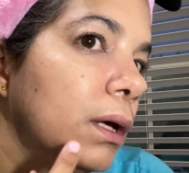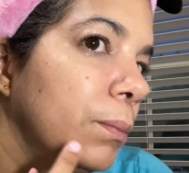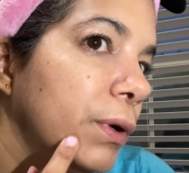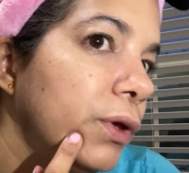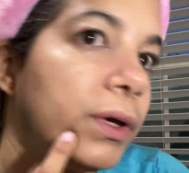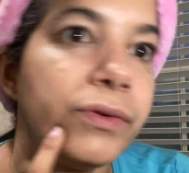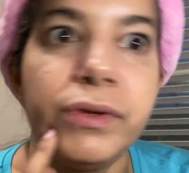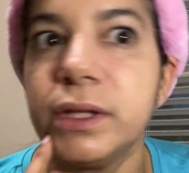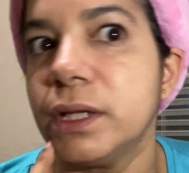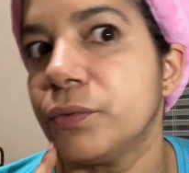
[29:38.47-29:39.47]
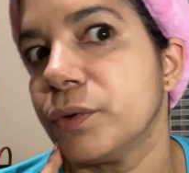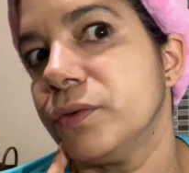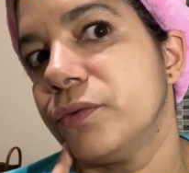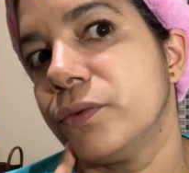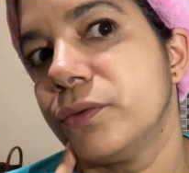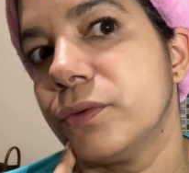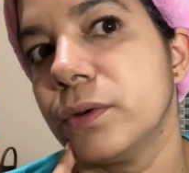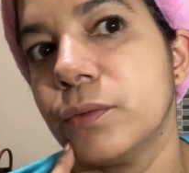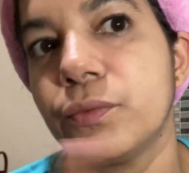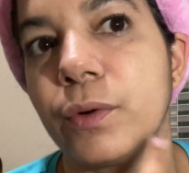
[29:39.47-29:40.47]
but you can see the difference
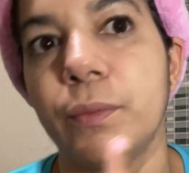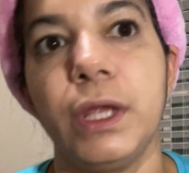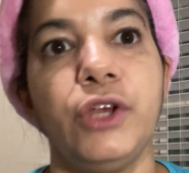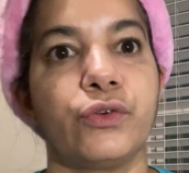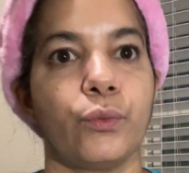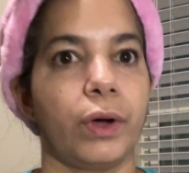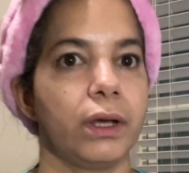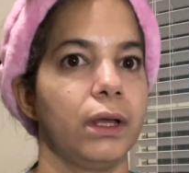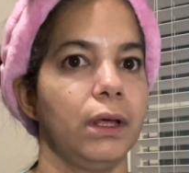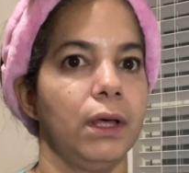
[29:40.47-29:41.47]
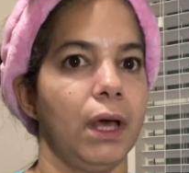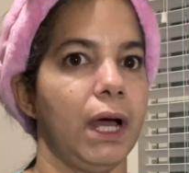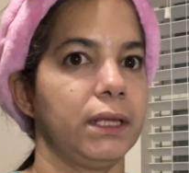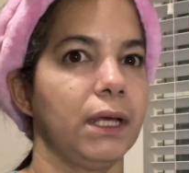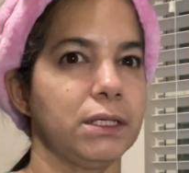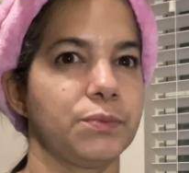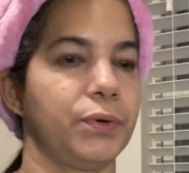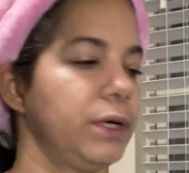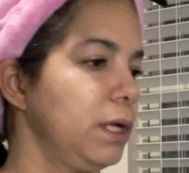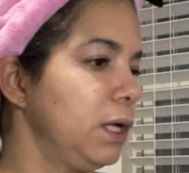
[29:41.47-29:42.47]
from each one. I think it's
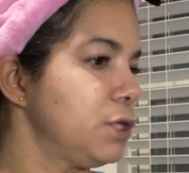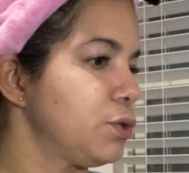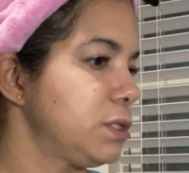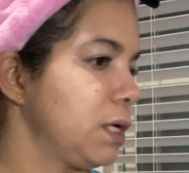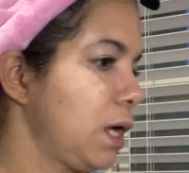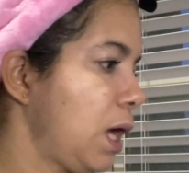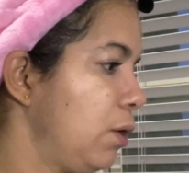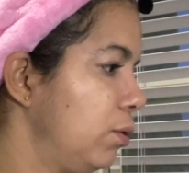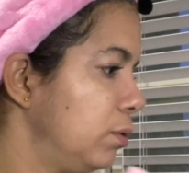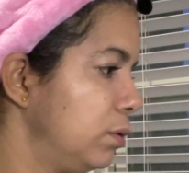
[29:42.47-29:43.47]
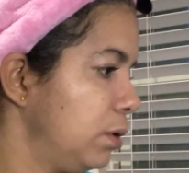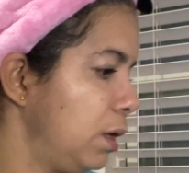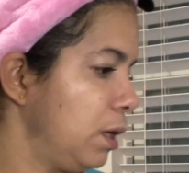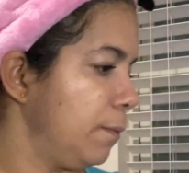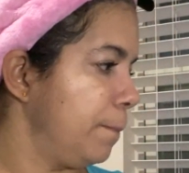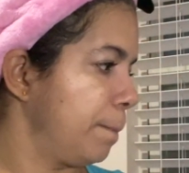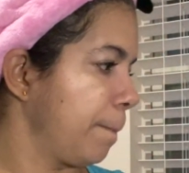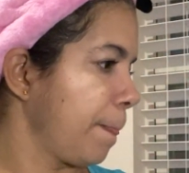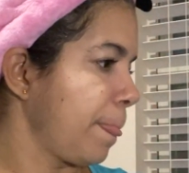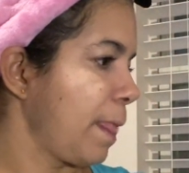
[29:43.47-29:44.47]
pretty interesting how
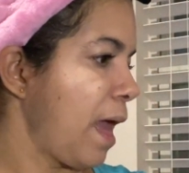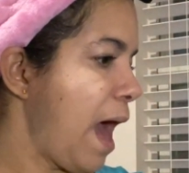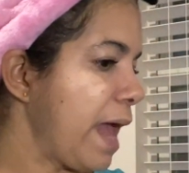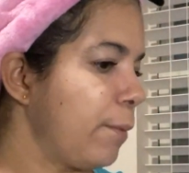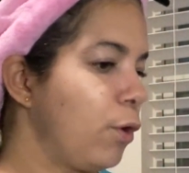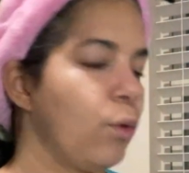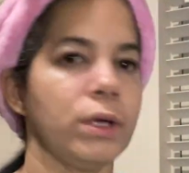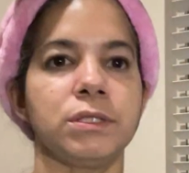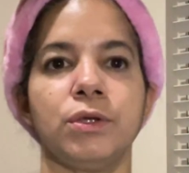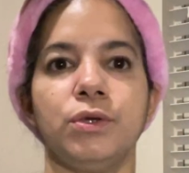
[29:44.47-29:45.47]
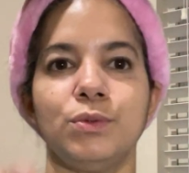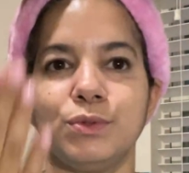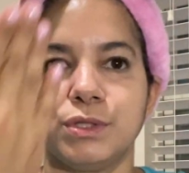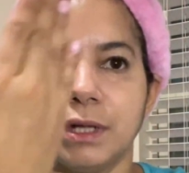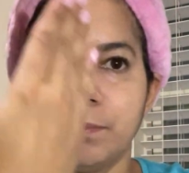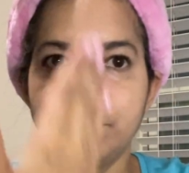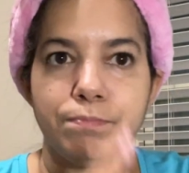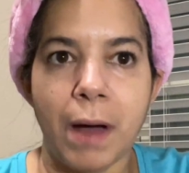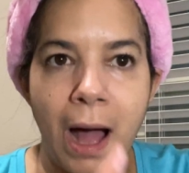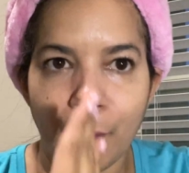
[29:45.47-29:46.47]
I am going to use the
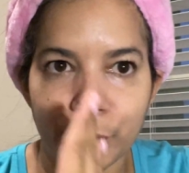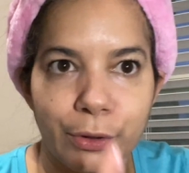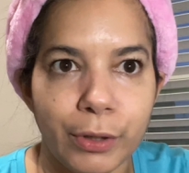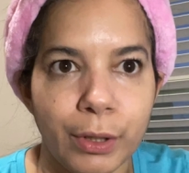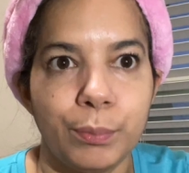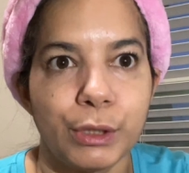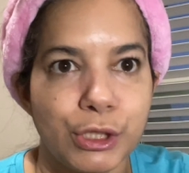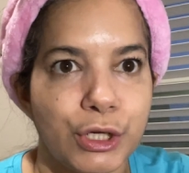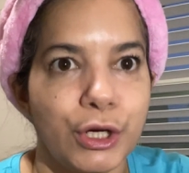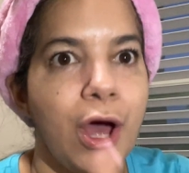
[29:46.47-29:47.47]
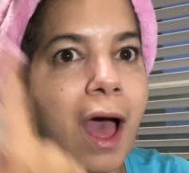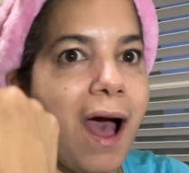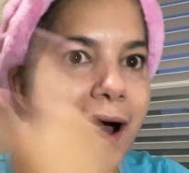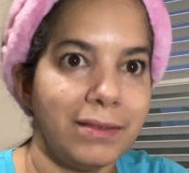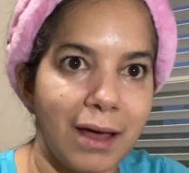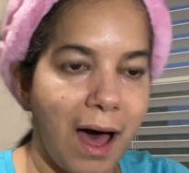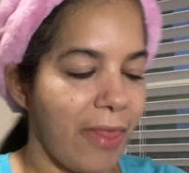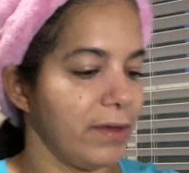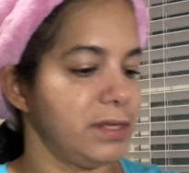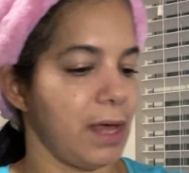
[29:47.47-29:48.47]
powder version on the
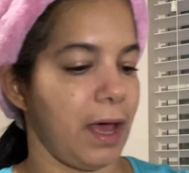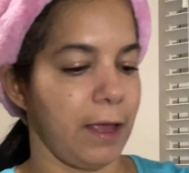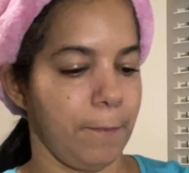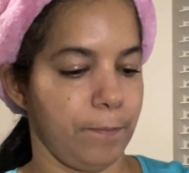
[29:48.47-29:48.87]
other side,